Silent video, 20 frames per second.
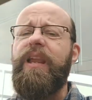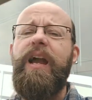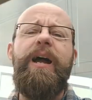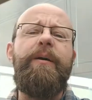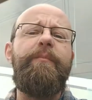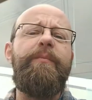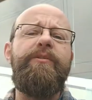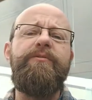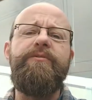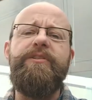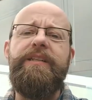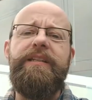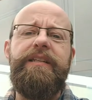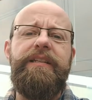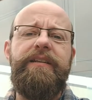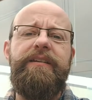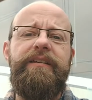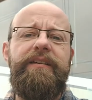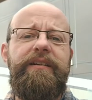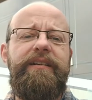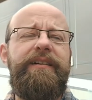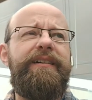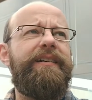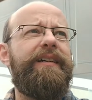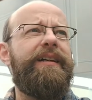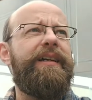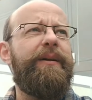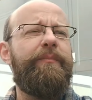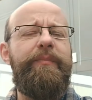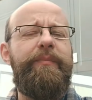I'm losing,
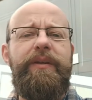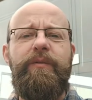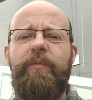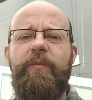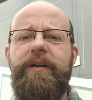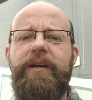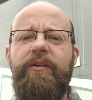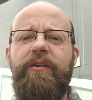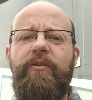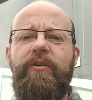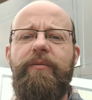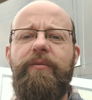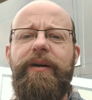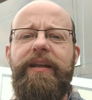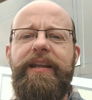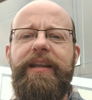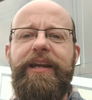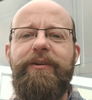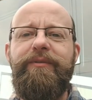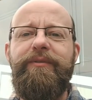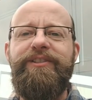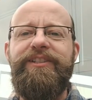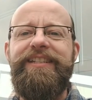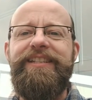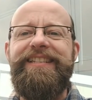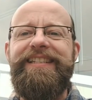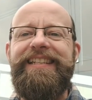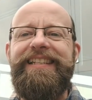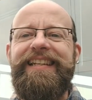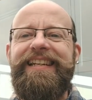meanwhile, all my languages.